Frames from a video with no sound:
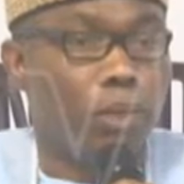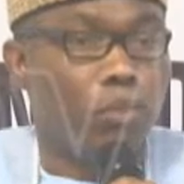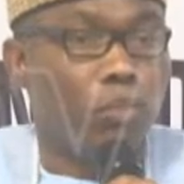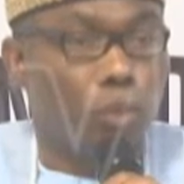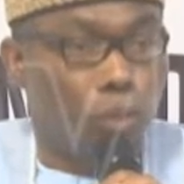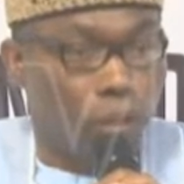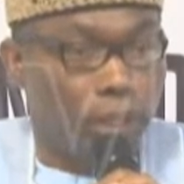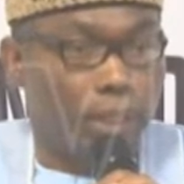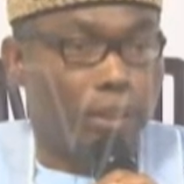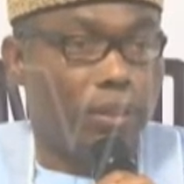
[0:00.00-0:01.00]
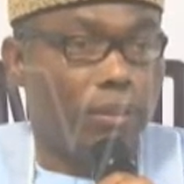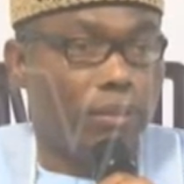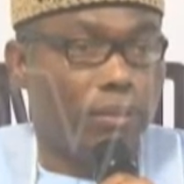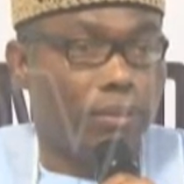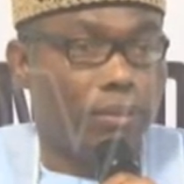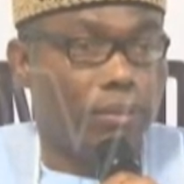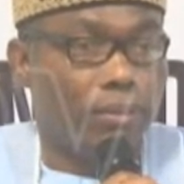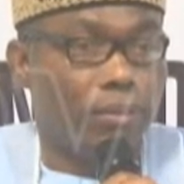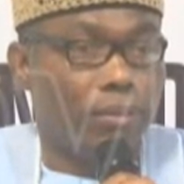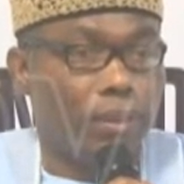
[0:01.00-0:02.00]
foot soldiers,
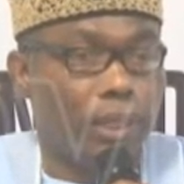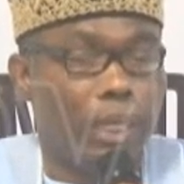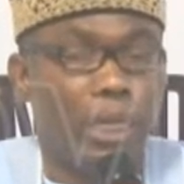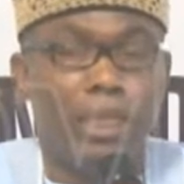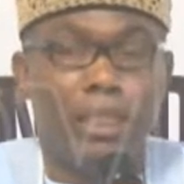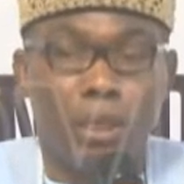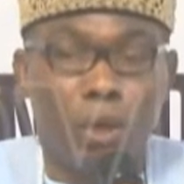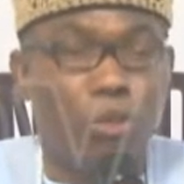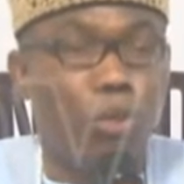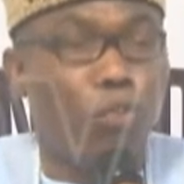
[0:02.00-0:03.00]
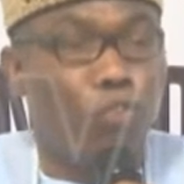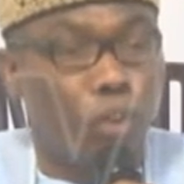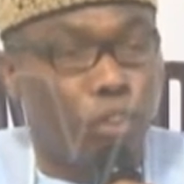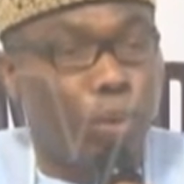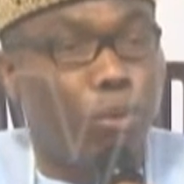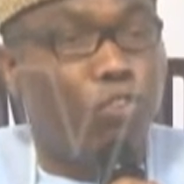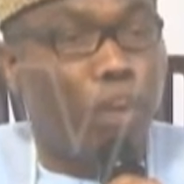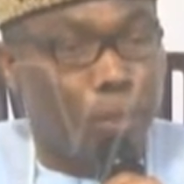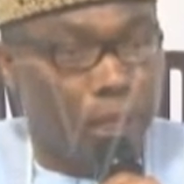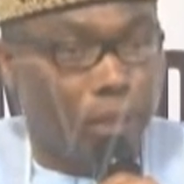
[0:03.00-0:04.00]
they go to vulnerable
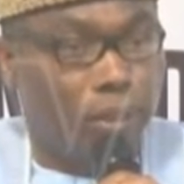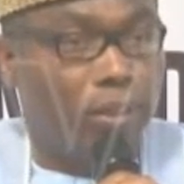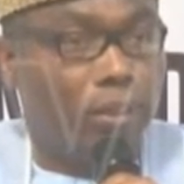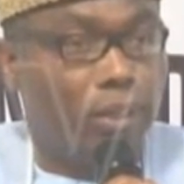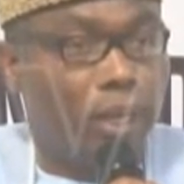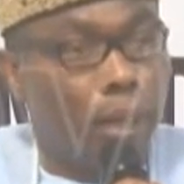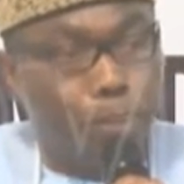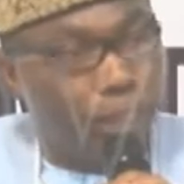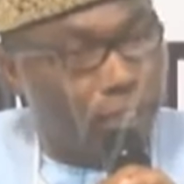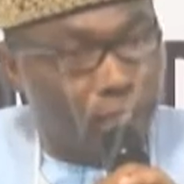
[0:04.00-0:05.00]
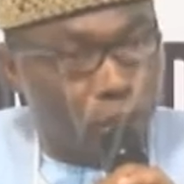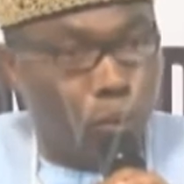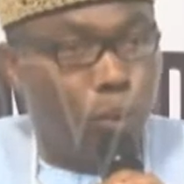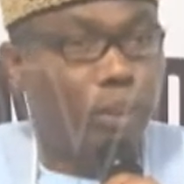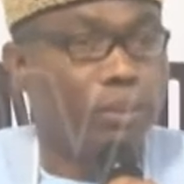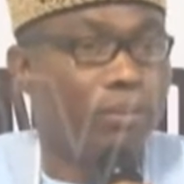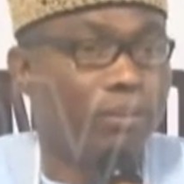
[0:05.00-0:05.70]
families and pick their children.